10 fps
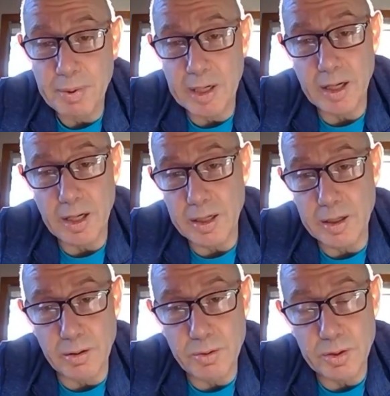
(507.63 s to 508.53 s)
But, you
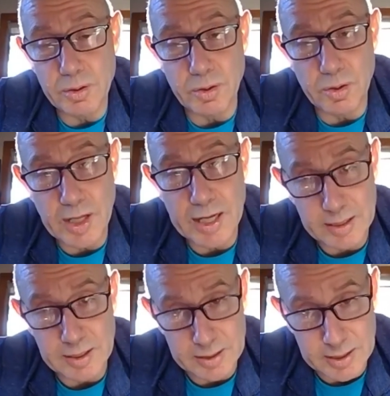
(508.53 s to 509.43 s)
know,
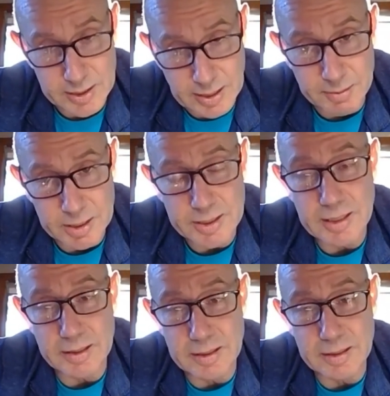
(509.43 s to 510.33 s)
that to some
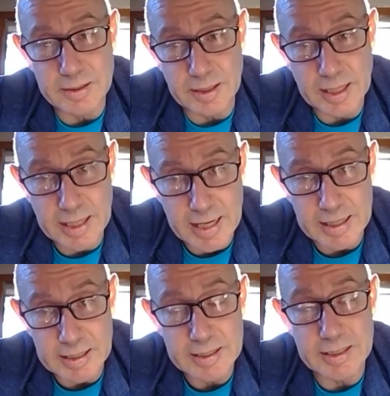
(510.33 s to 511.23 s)
extent is a
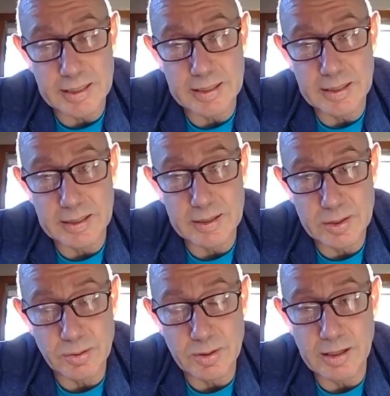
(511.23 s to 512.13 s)
guess. It's
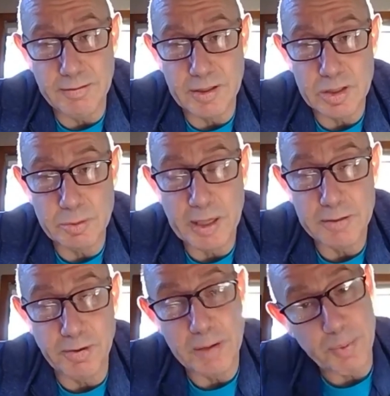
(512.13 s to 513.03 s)
sort of
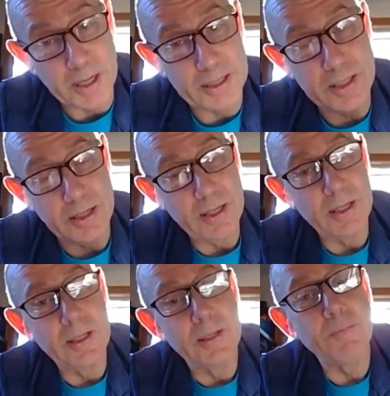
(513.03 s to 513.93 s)
evidence-based free. But
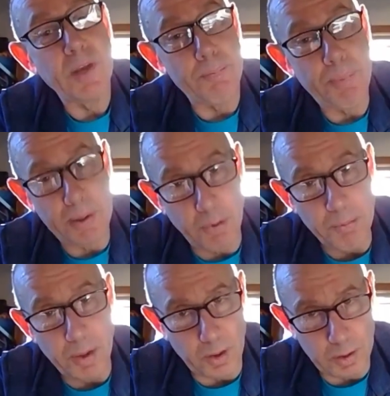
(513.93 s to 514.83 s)
a bubble
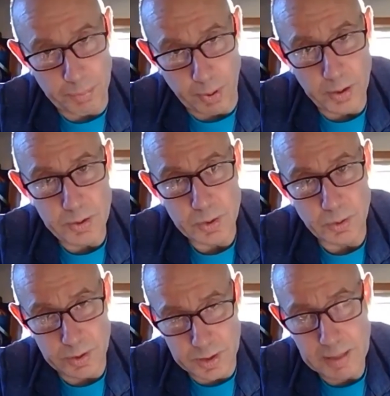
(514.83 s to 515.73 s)
model approach
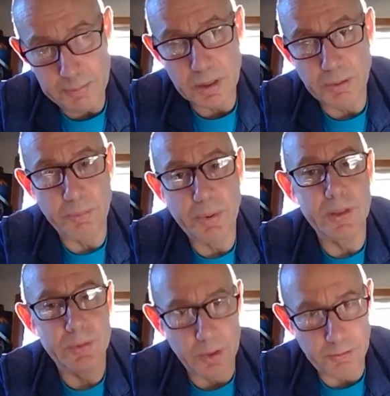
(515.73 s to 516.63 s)
or a deep stop
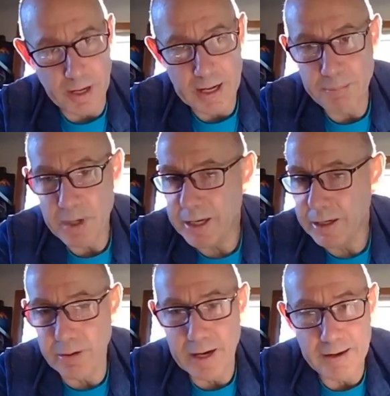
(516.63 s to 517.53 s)
approach would have had me at a
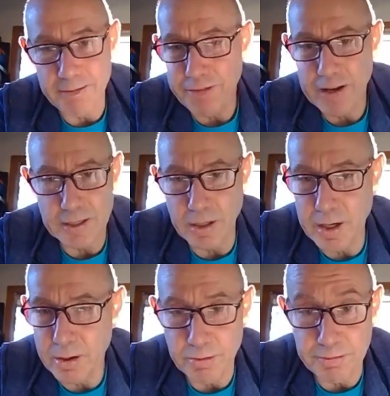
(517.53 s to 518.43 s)
gradient factor
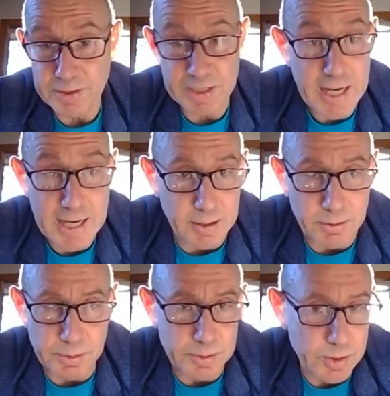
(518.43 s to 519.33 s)
low of 10
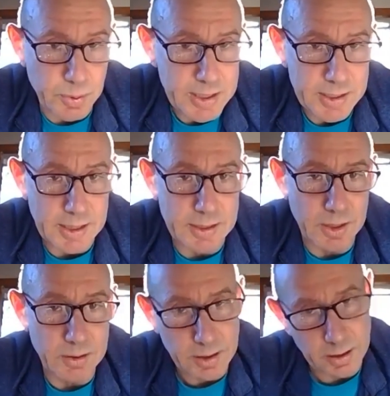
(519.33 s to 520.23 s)
or 20.
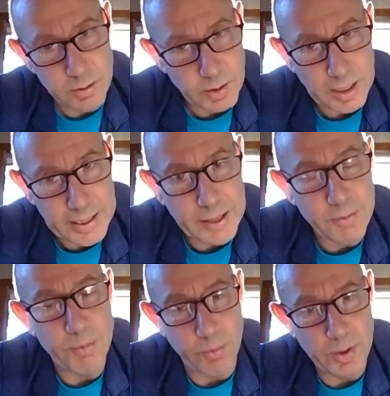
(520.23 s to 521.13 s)
So, you know, clearly
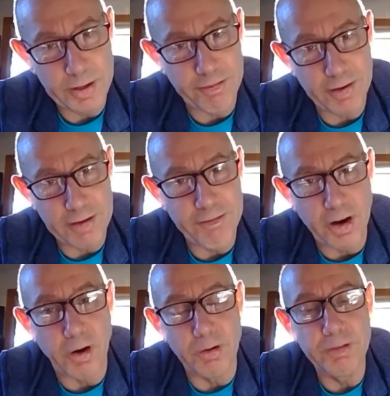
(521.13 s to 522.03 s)
mm-hmm. we've
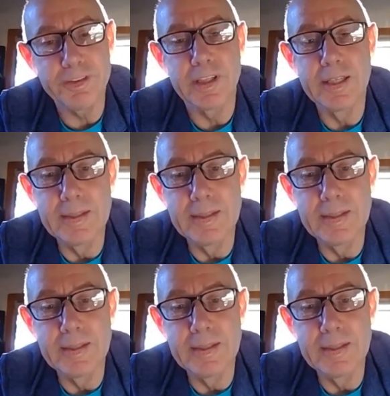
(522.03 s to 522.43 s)
evolved.